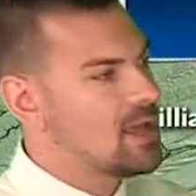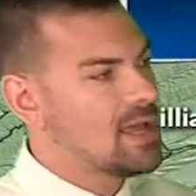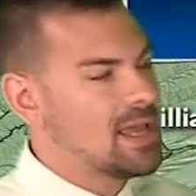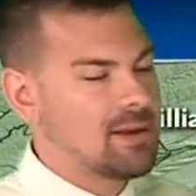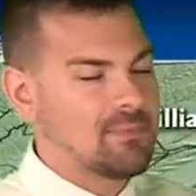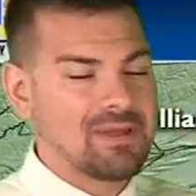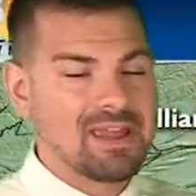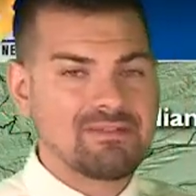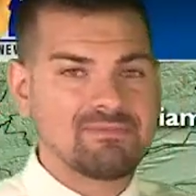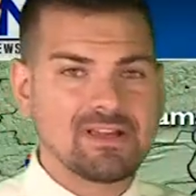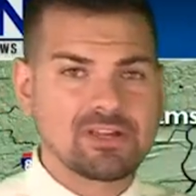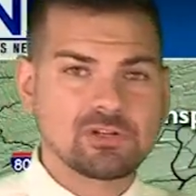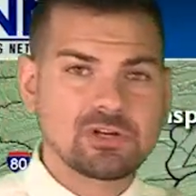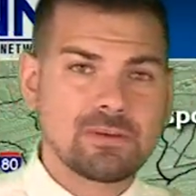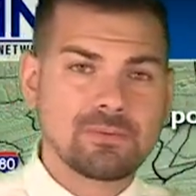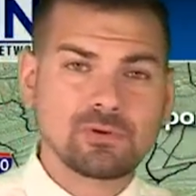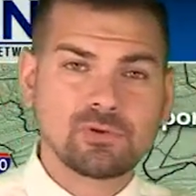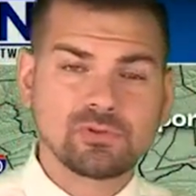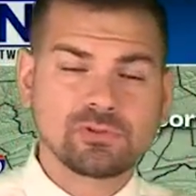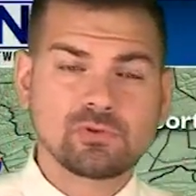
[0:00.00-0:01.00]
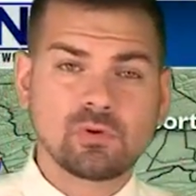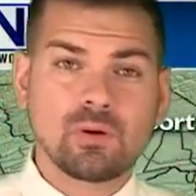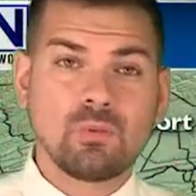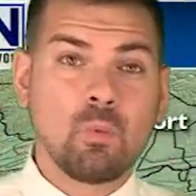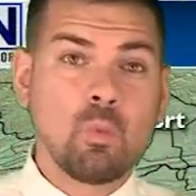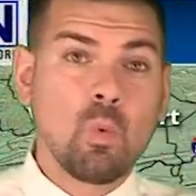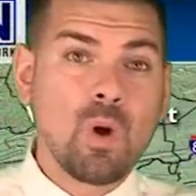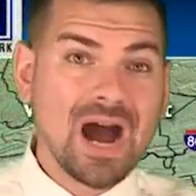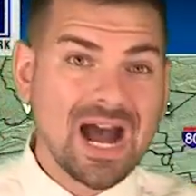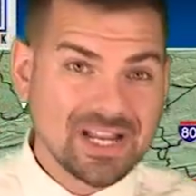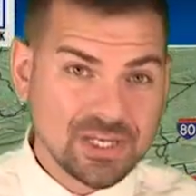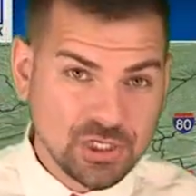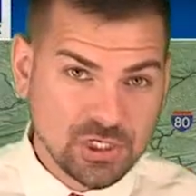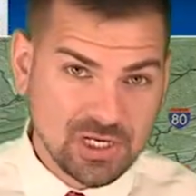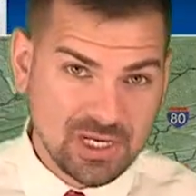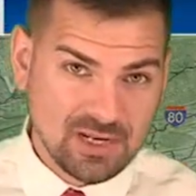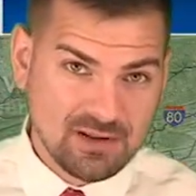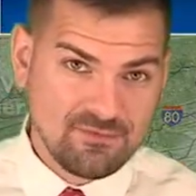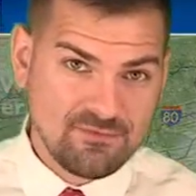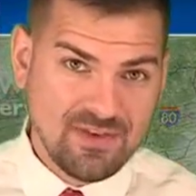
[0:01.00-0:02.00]
And we have that tropical storm watch
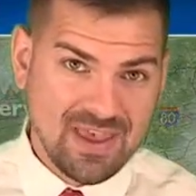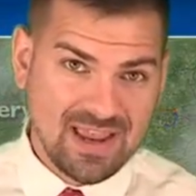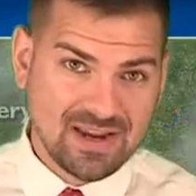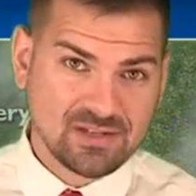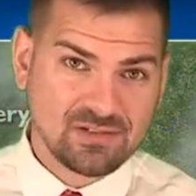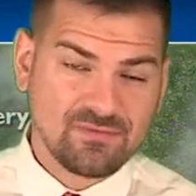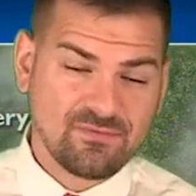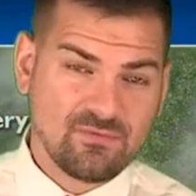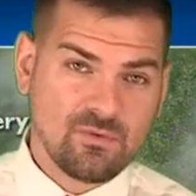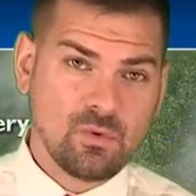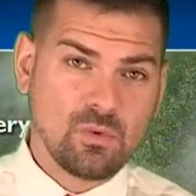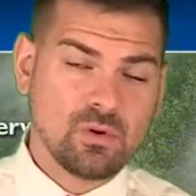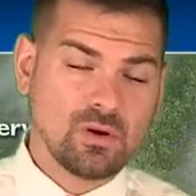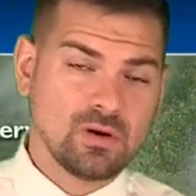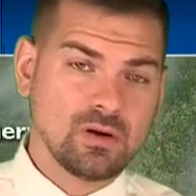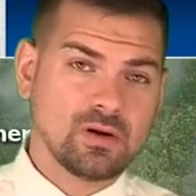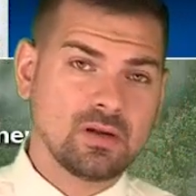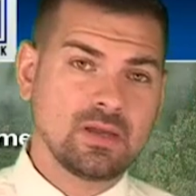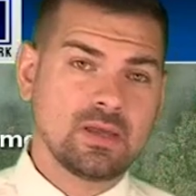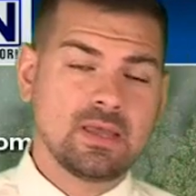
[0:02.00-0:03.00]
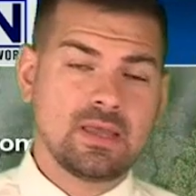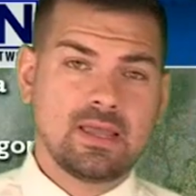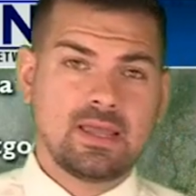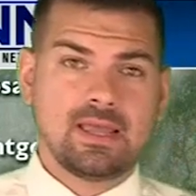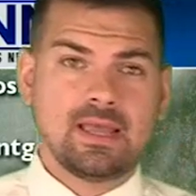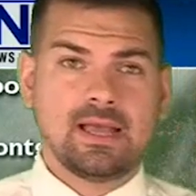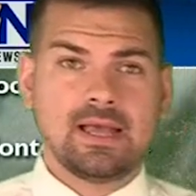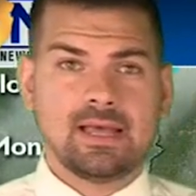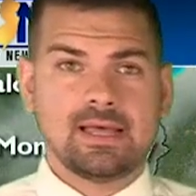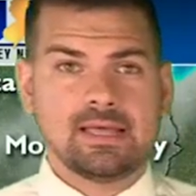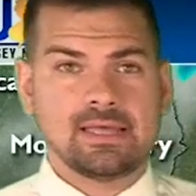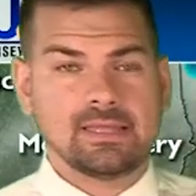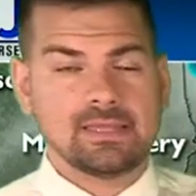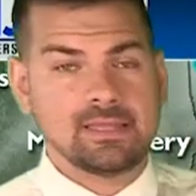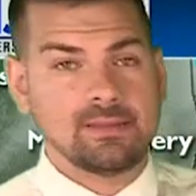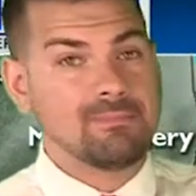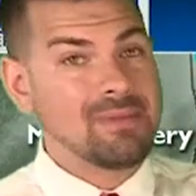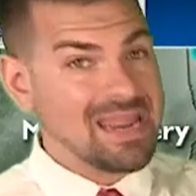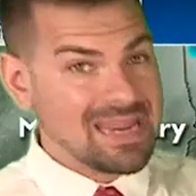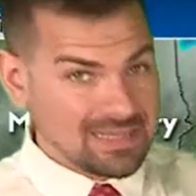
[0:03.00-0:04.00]
in effect for
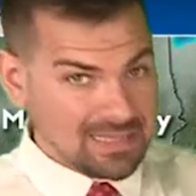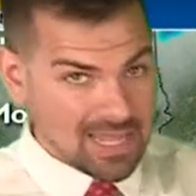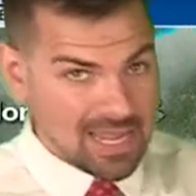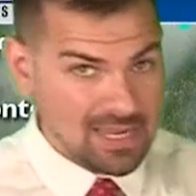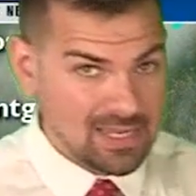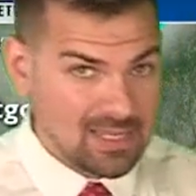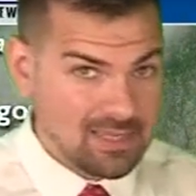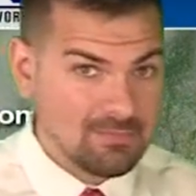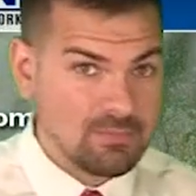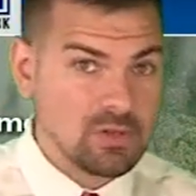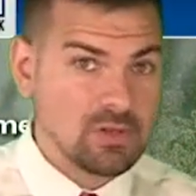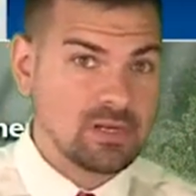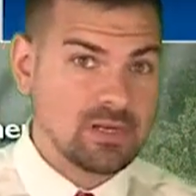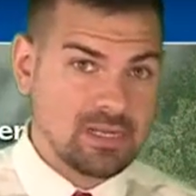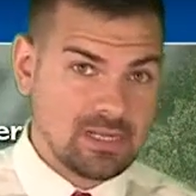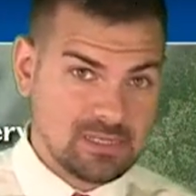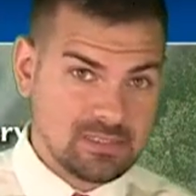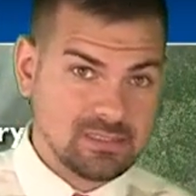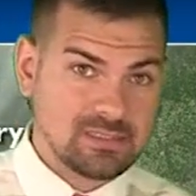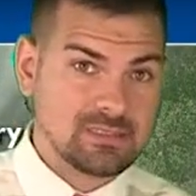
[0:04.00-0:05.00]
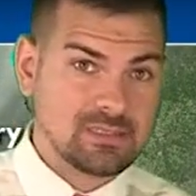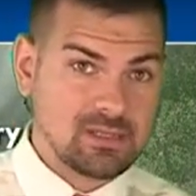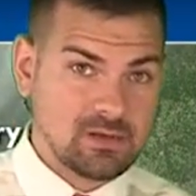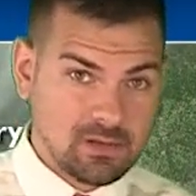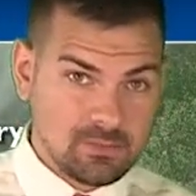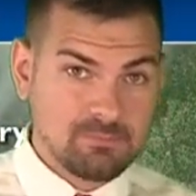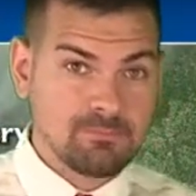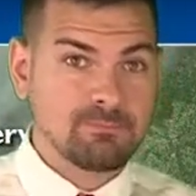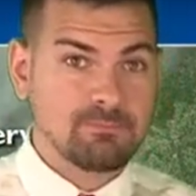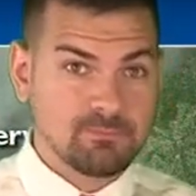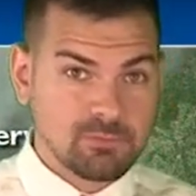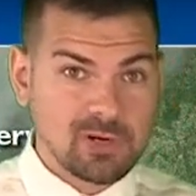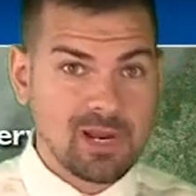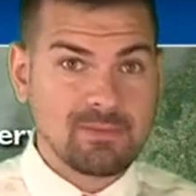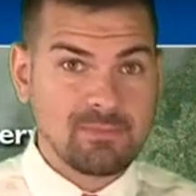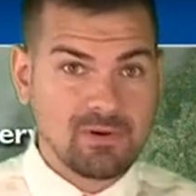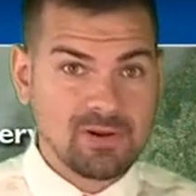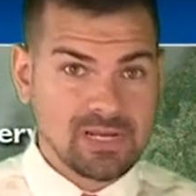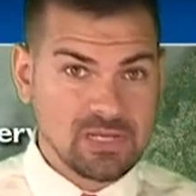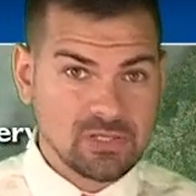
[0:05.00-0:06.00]
the mainland communities. And our
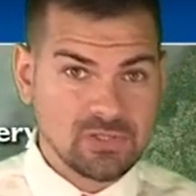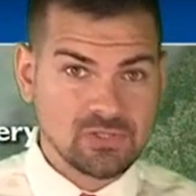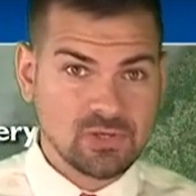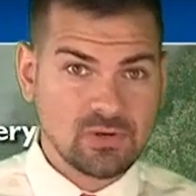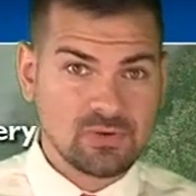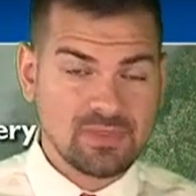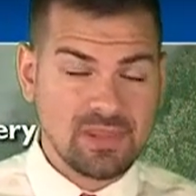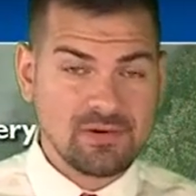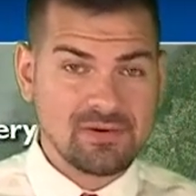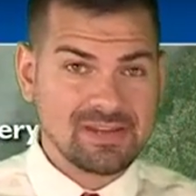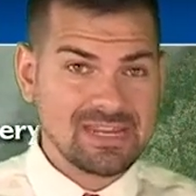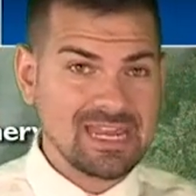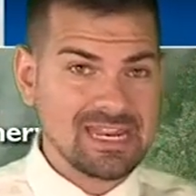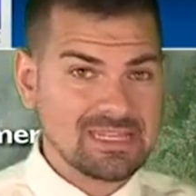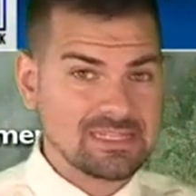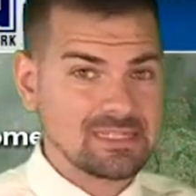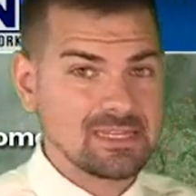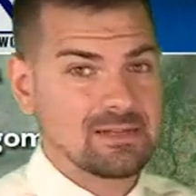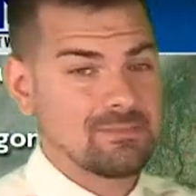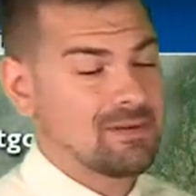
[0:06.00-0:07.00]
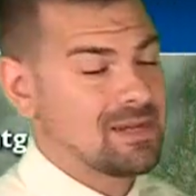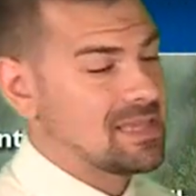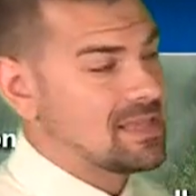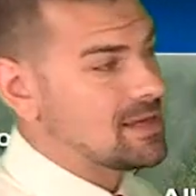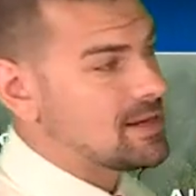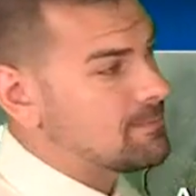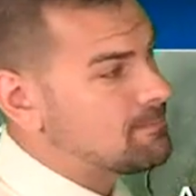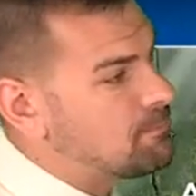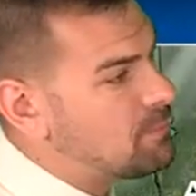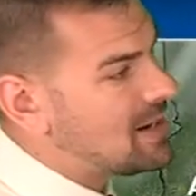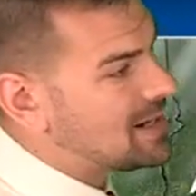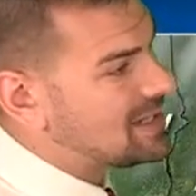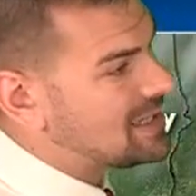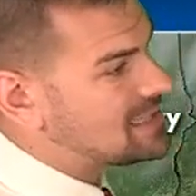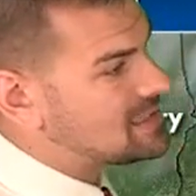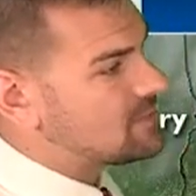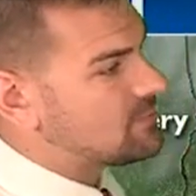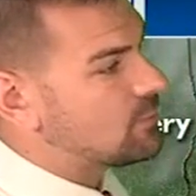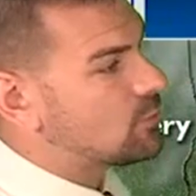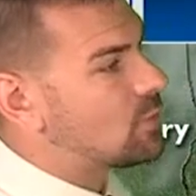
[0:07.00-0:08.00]
primary concern there, again, is going to be the
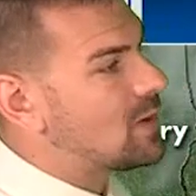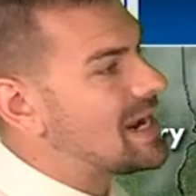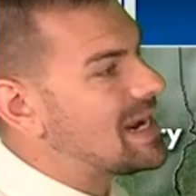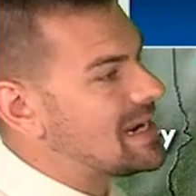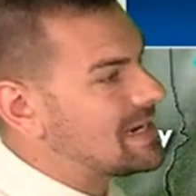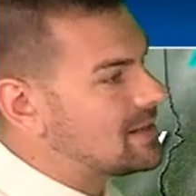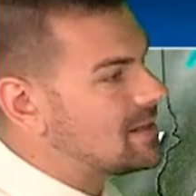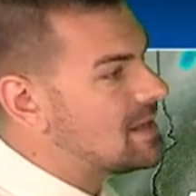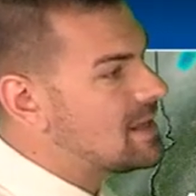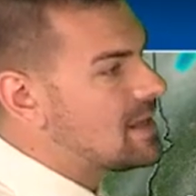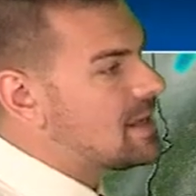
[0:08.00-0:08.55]
buckets of rain.